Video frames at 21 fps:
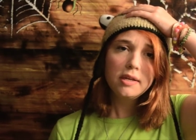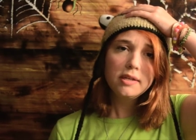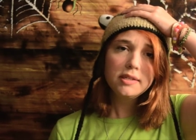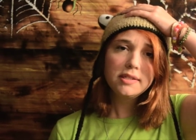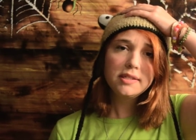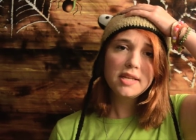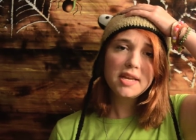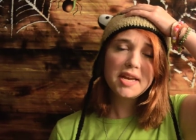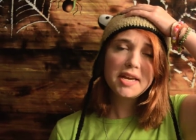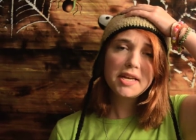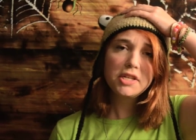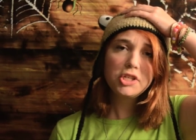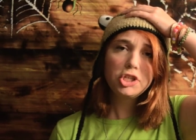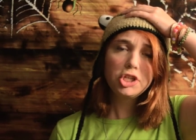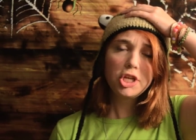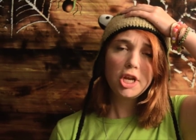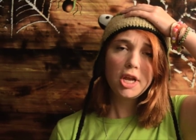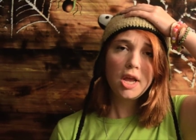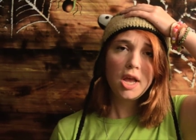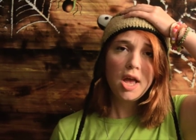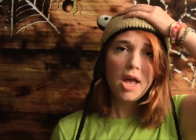
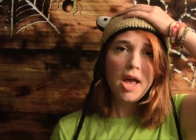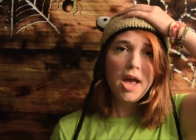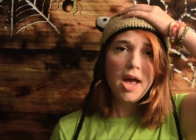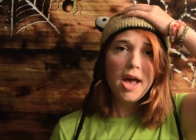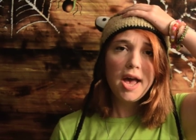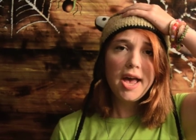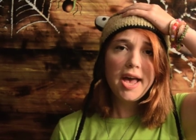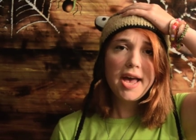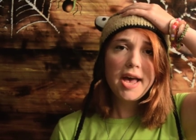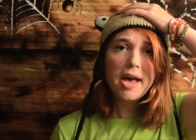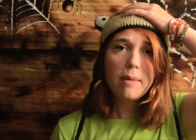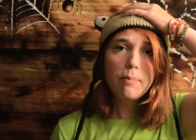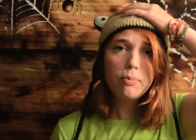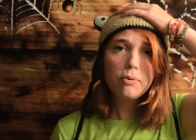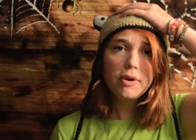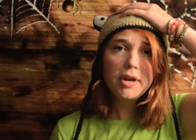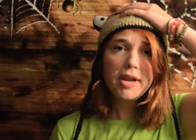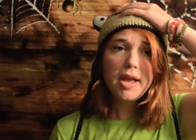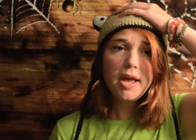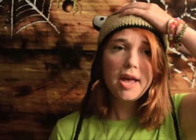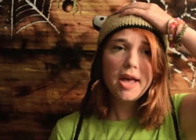such
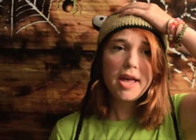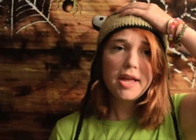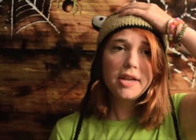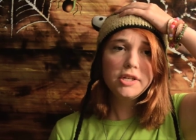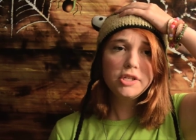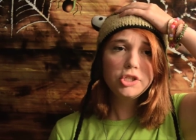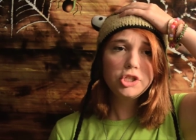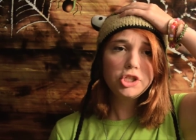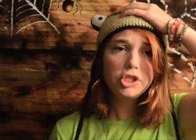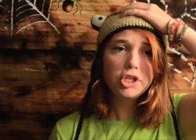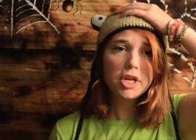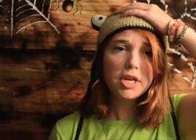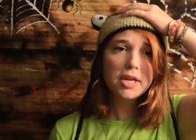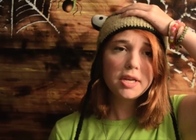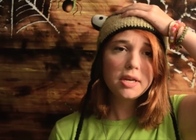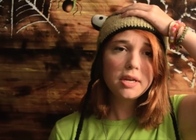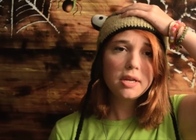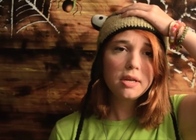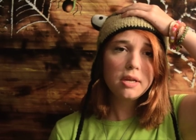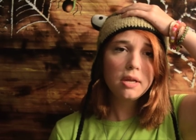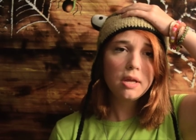
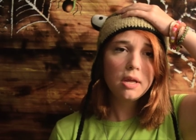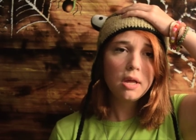apprehension,